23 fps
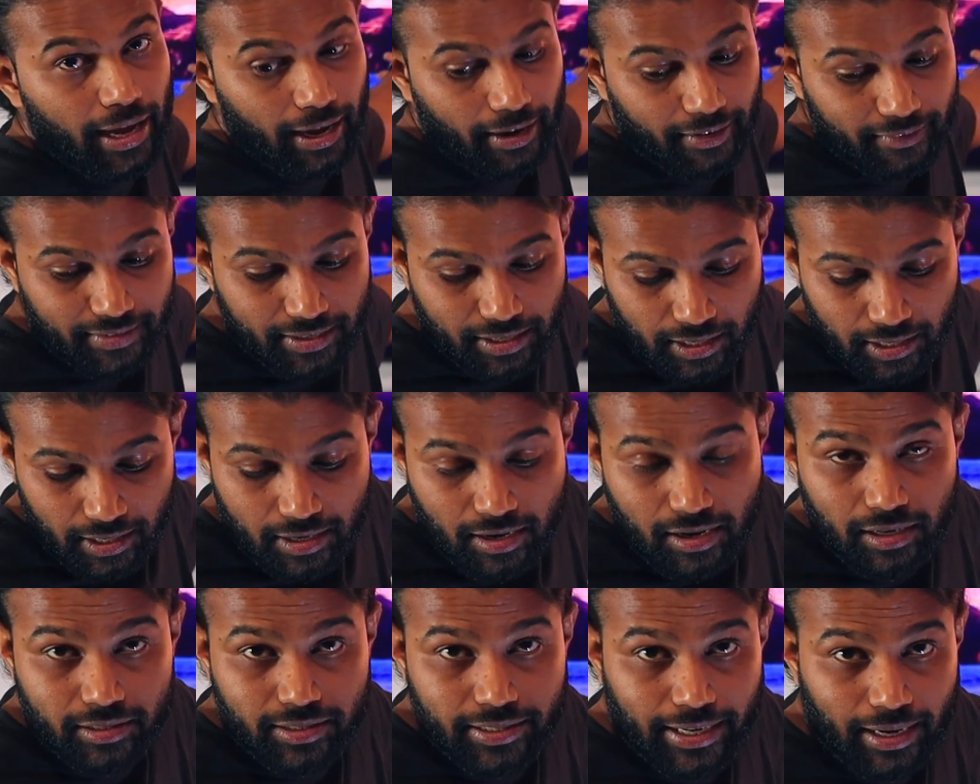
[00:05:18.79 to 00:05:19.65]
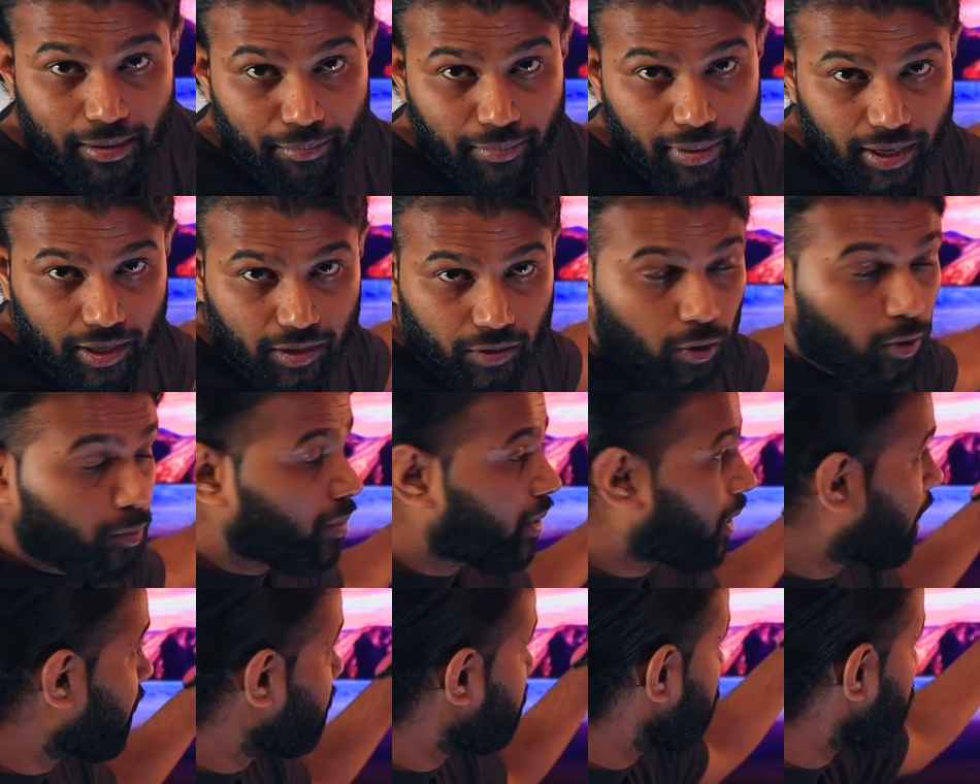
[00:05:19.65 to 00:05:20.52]
had set up my
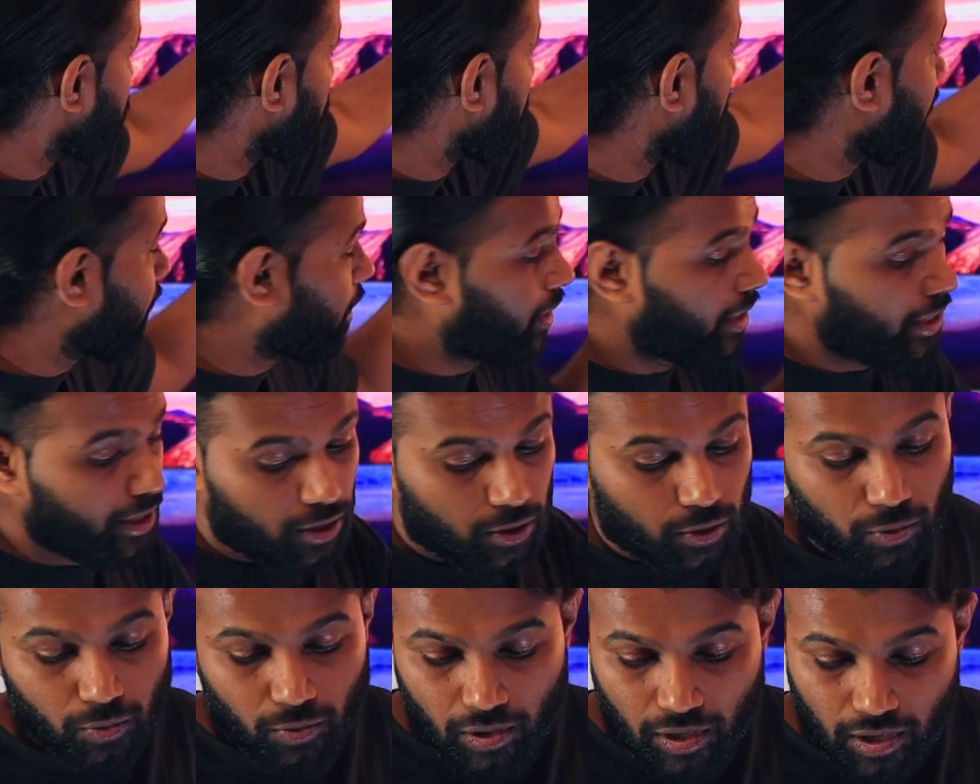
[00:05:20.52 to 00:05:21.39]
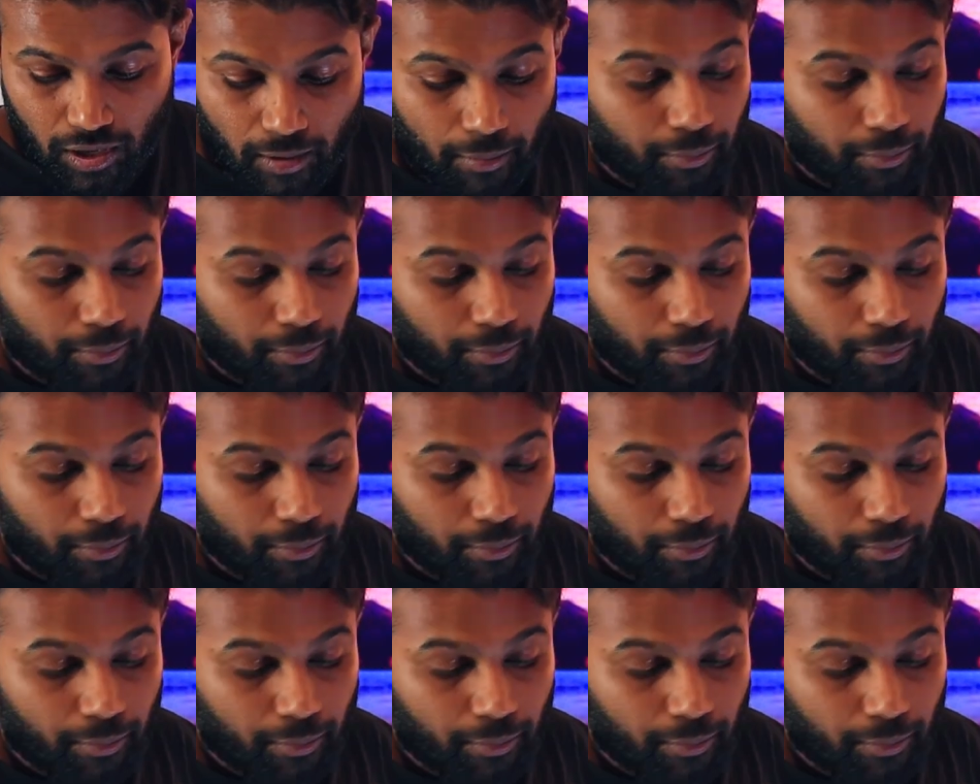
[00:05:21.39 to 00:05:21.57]
Chromecast. So I need to